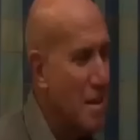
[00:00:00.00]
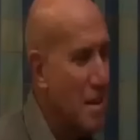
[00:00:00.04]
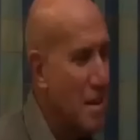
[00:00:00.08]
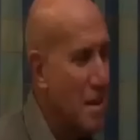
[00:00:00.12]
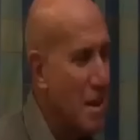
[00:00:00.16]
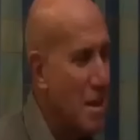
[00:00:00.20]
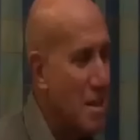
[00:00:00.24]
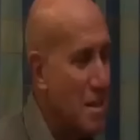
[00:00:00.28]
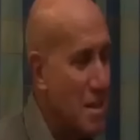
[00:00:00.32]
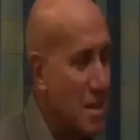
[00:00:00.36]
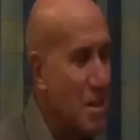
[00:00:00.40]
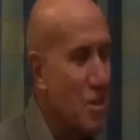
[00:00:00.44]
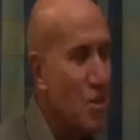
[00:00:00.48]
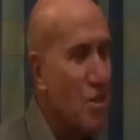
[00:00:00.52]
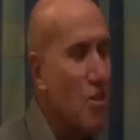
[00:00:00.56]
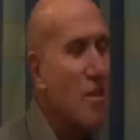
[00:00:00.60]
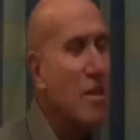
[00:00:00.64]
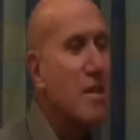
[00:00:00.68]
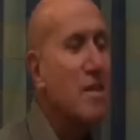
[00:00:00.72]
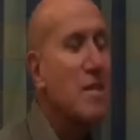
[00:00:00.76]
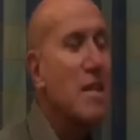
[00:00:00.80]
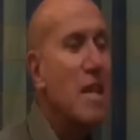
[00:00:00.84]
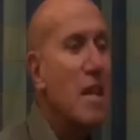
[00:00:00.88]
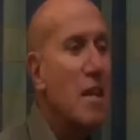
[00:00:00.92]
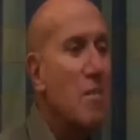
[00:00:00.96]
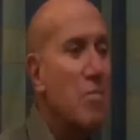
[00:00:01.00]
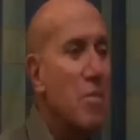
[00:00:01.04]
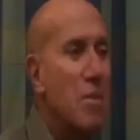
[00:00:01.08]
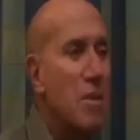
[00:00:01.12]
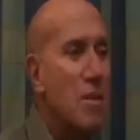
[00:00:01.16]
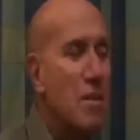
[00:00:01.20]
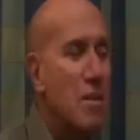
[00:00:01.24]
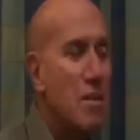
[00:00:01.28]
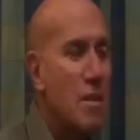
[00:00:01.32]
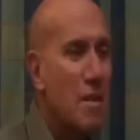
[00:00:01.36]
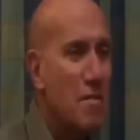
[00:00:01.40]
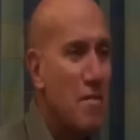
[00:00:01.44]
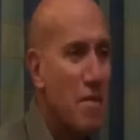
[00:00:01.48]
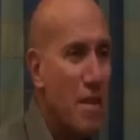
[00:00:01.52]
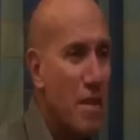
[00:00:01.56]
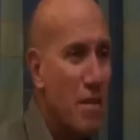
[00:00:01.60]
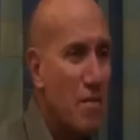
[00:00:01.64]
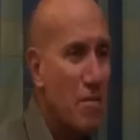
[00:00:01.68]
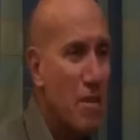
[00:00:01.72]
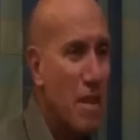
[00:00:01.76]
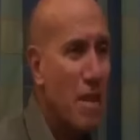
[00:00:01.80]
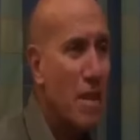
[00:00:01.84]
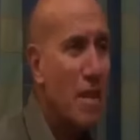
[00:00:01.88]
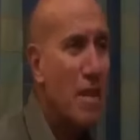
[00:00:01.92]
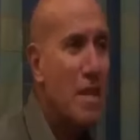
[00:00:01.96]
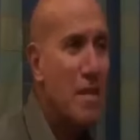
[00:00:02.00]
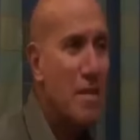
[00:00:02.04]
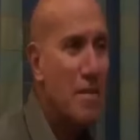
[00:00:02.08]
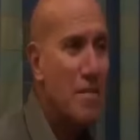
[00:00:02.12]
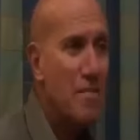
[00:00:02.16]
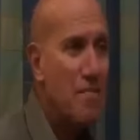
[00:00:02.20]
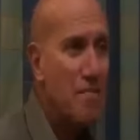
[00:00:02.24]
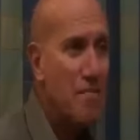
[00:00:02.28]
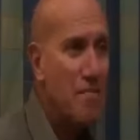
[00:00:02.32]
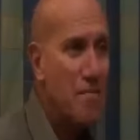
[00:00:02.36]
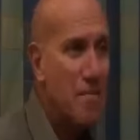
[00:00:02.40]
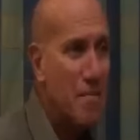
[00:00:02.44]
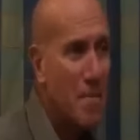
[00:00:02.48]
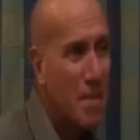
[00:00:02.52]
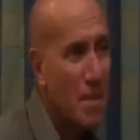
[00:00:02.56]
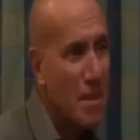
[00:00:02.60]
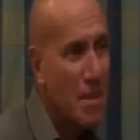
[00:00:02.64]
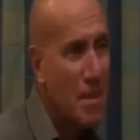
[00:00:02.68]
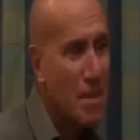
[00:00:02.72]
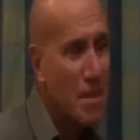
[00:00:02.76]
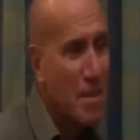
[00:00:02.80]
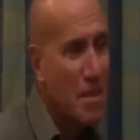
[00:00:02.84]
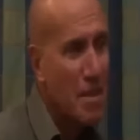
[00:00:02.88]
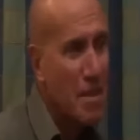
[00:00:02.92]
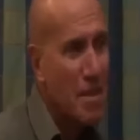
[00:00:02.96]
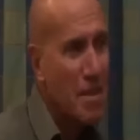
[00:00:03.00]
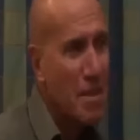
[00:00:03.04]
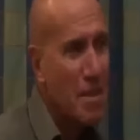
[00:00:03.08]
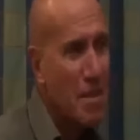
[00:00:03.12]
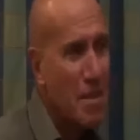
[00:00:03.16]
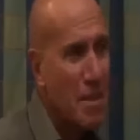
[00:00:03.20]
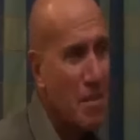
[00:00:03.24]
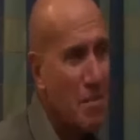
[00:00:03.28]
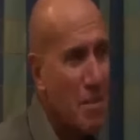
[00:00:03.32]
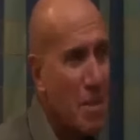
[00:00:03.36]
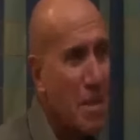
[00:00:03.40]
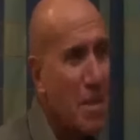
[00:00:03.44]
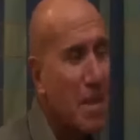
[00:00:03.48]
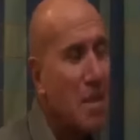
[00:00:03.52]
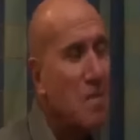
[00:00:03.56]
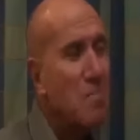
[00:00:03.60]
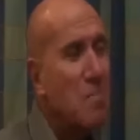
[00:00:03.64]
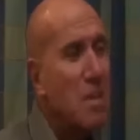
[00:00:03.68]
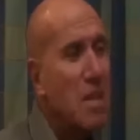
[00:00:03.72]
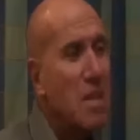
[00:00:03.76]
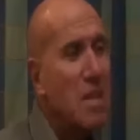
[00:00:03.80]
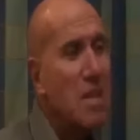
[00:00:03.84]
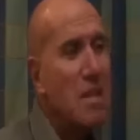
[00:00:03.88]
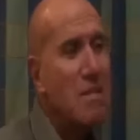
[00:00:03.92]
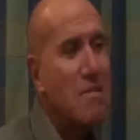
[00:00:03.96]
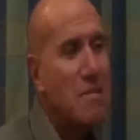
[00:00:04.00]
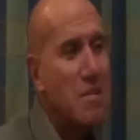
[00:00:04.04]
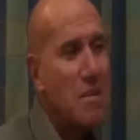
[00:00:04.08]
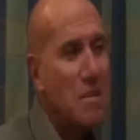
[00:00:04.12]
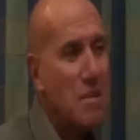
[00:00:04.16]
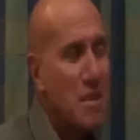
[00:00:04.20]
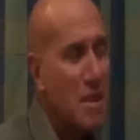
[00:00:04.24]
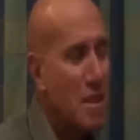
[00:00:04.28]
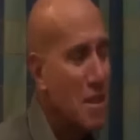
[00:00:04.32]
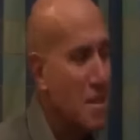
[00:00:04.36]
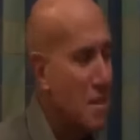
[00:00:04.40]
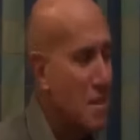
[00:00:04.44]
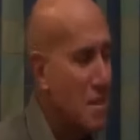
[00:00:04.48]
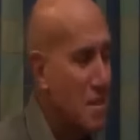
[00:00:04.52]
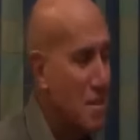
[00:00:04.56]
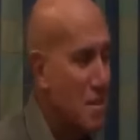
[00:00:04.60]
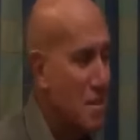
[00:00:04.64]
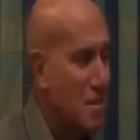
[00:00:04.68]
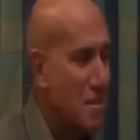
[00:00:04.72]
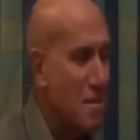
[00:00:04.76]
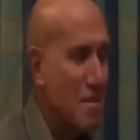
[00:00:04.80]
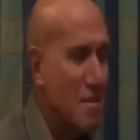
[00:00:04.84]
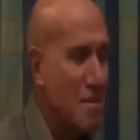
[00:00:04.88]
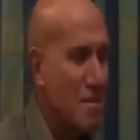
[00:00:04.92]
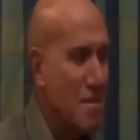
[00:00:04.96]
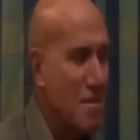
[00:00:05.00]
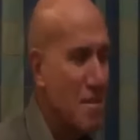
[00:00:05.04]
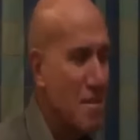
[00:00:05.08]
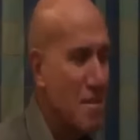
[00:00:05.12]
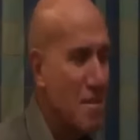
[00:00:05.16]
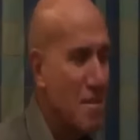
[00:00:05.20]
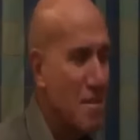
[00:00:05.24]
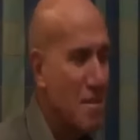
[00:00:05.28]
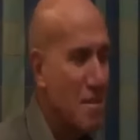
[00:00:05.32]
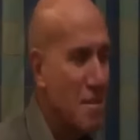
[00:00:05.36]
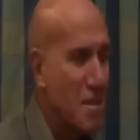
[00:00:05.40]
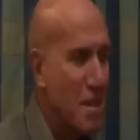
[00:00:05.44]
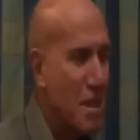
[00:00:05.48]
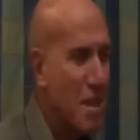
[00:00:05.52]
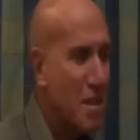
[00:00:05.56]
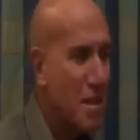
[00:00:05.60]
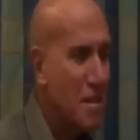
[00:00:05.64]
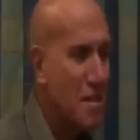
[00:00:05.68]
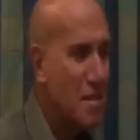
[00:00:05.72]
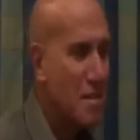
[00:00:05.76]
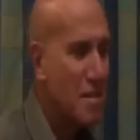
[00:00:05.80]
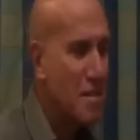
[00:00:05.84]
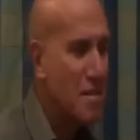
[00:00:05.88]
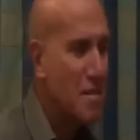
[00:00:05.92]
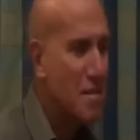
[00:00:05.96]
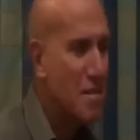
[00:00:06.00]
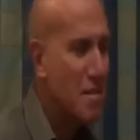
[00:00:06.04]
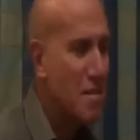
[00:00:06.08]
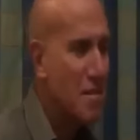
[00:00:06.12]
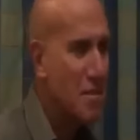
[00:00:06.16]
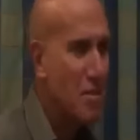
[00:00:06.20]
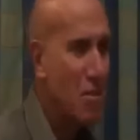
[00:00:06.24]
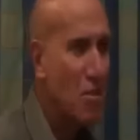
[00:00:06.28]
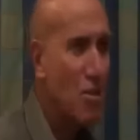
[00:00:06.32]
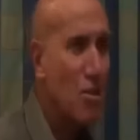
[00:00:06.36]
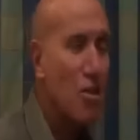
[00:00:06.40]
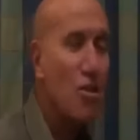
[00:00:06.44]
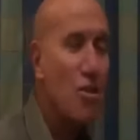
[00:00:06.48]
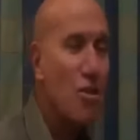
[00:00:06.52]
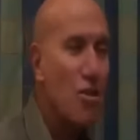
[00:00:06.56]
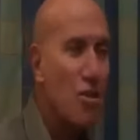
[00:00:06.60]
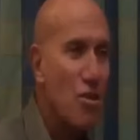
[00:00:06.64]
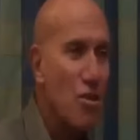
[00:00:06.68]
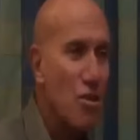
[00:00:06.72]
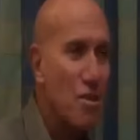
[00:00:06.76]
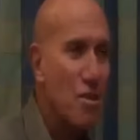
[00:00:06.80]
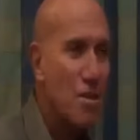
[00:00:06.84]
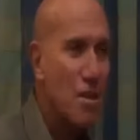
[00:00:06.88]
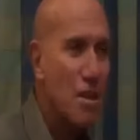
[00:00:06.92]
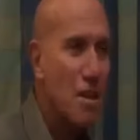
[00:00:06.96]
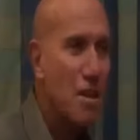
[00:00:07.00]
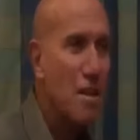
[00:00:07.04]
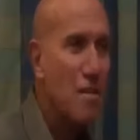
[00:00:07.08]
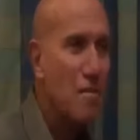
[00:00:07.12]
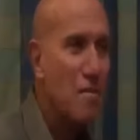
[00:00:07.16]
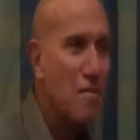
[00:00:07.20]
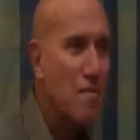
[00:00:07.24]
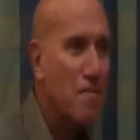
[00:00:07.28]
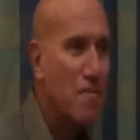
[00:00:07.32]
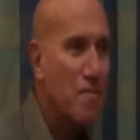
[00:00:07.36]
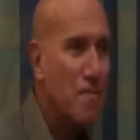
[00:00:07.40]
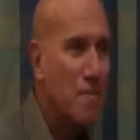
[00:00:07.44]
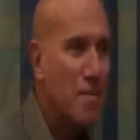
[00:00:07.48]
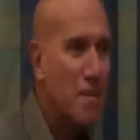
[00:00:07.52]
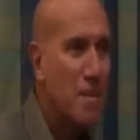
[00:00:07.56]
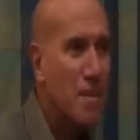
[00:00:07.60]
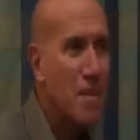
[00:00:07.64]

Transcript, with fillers: I still call it the apple that fell on my head, and I'm a great believer that things occur all the time,